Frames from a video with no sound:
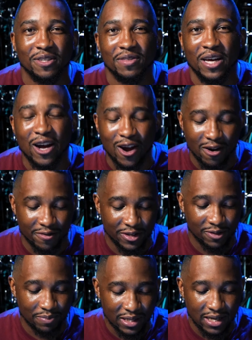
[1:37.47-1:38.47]
of the
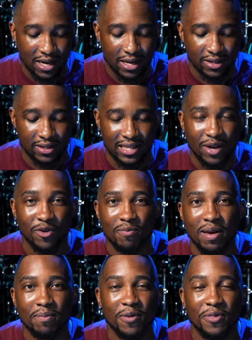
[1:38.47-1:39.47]
harvest because they
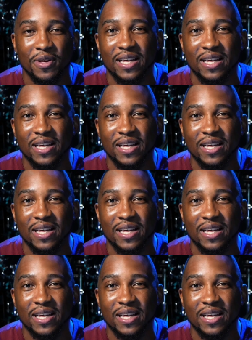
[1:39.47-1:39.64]
remembered